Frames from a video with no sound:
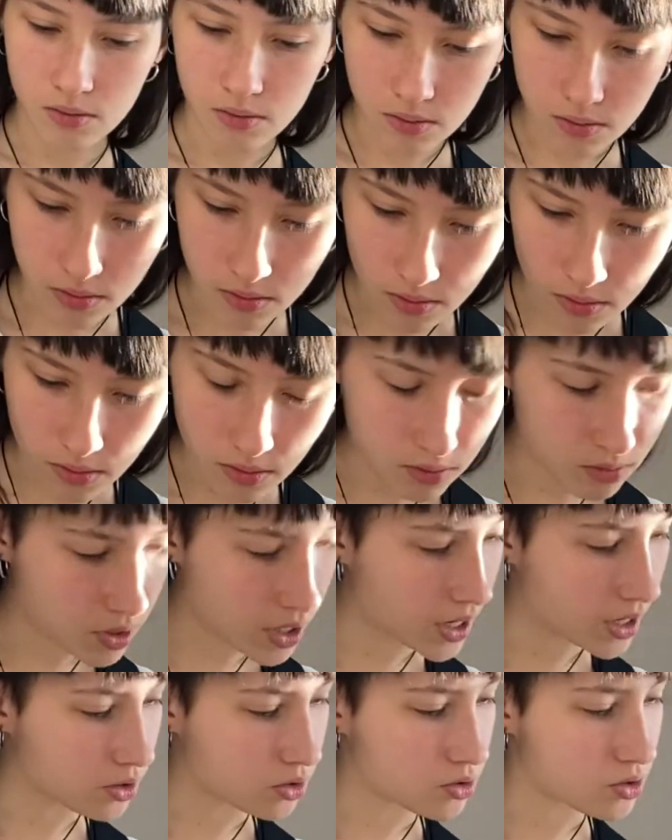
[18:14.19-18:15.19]

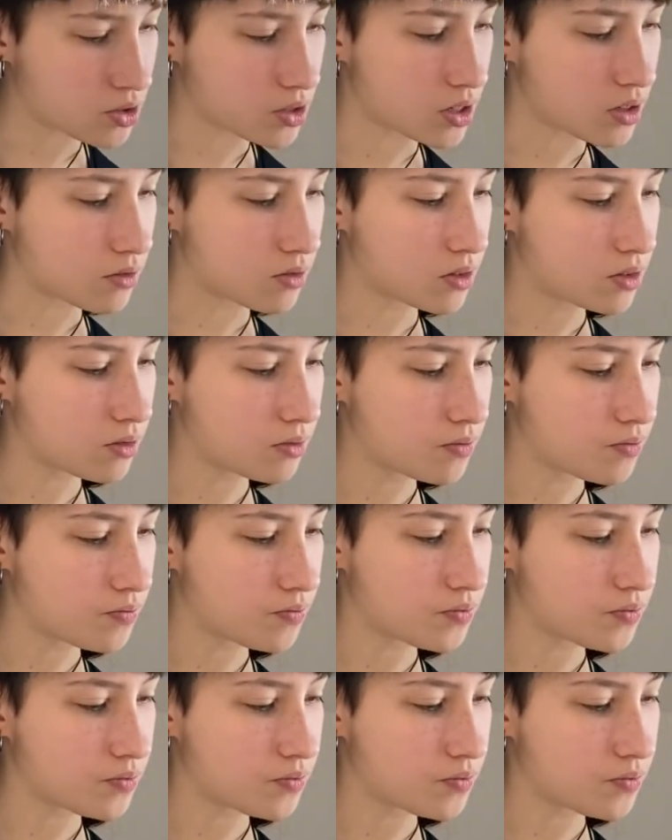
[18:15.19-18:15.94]
minor 7,